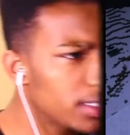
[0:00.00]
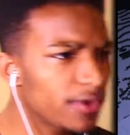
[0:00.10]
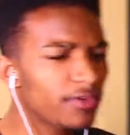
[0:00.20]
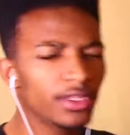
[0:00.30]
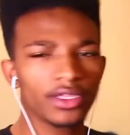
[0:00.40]

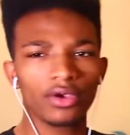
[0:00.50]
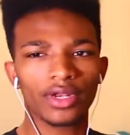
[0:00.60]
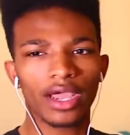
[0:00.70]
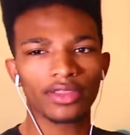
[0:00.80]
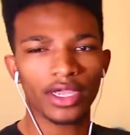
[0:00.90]
definitely go
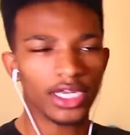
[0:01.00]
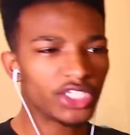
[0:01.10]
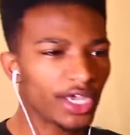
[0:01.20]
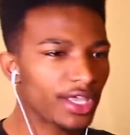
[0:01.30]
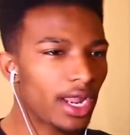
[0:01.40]
down there to
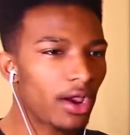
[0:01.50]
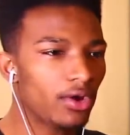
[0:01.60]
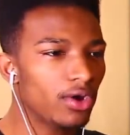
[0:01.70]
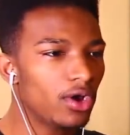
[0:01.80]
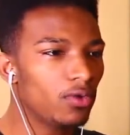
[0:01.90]
check it out
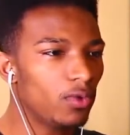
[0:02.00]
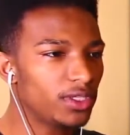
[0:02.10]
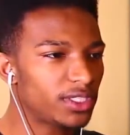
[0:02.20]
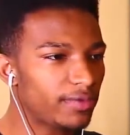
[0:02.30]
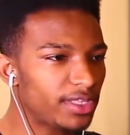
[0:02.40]

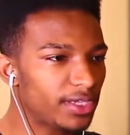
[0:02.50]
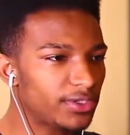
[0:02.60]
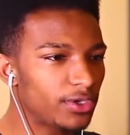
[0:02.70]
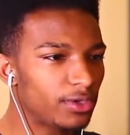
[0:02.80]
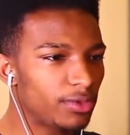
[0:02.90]
once everything's
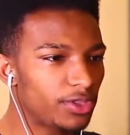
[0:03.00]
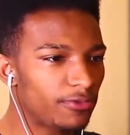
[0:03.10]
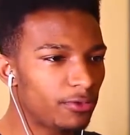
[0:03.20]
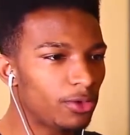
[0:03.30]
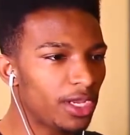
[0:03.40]
good with the
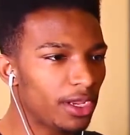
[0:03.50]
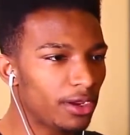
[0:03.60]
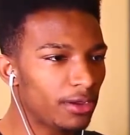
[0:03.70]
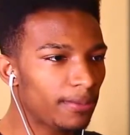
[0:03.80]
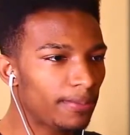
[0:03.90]
food
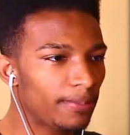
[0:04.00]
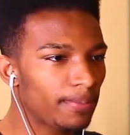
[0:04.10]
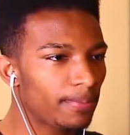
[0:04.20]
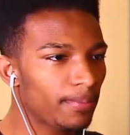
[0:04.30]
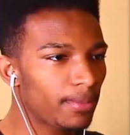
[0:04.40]
here.
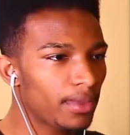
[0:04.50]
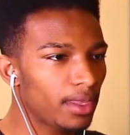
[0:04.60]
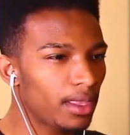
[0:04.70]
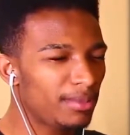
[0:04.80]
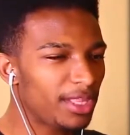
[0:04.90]

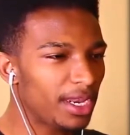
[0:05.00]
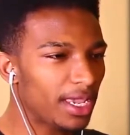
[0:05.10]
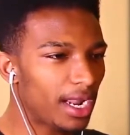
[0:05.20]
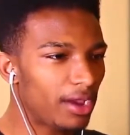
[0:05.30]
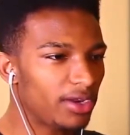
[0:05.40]
But then
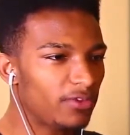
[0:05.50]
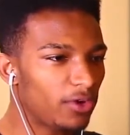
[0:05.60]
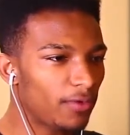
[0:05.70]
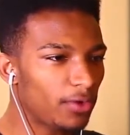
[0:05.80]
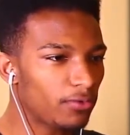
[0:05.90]
again, I don't even know
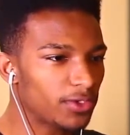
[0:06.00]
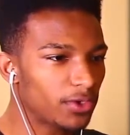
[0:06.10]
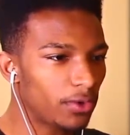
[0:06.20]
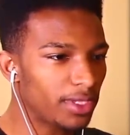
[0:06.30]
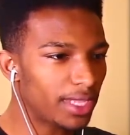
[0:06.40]
if I want to risk
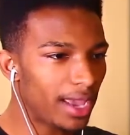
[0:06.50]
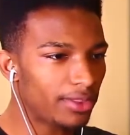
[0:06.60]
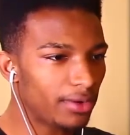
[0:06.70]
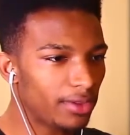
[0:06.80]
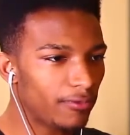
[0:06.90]
going down
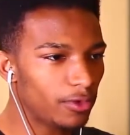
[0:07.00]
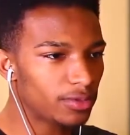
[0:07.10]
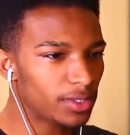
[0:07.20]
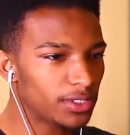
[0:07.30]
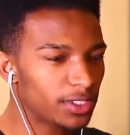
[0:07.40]
there in the first
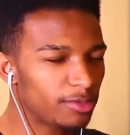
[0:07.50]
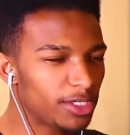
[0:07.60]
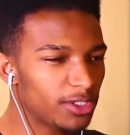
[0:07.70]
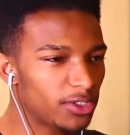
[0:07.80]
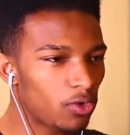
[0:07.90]
place. This
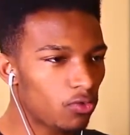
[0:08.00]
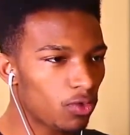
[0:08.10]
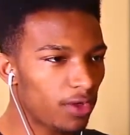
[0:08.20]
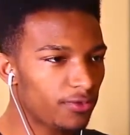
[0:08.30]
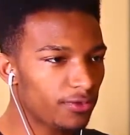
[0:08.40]
place is so
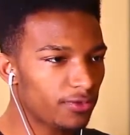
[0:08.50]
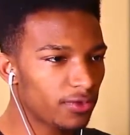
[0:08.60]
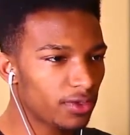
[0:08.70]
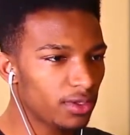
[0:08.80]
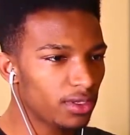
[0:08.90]
rough.
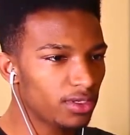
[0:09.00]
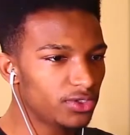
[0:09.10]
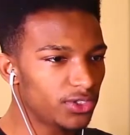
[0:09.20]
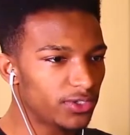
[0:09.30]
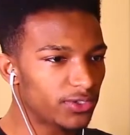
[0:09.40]

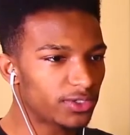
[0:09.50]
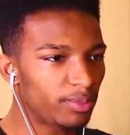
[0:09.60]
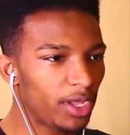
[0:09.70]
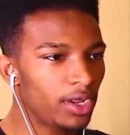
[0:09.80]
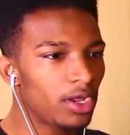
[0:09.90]
Jesus.
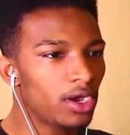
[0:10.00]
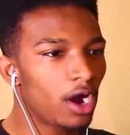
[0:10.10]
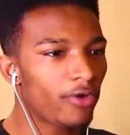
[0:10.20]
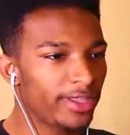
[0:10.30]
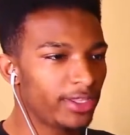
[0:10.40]
But
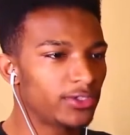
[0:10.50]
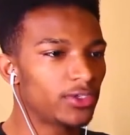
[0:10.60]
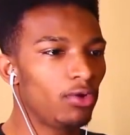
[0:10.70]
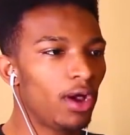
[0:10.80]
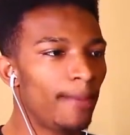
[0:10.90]
all right then.
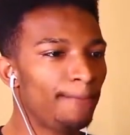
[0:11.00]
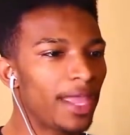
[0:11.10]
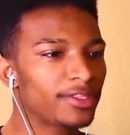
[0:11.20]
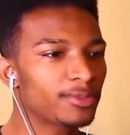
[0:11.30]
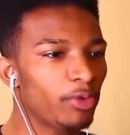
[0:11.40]
So um,
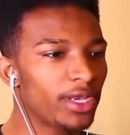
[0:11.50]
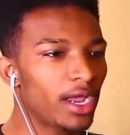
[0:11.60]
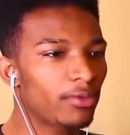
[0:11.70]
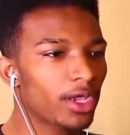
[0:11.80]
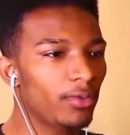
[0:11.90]
at this point now,
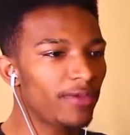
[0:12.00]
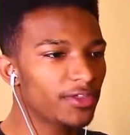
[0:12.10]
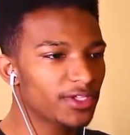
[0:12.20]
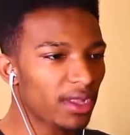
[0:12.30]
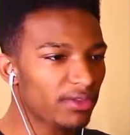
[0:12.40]
we're gonna wait for
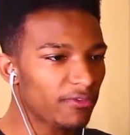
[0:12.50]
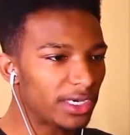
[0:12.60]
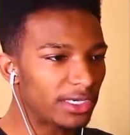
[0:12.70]
the stuff to finish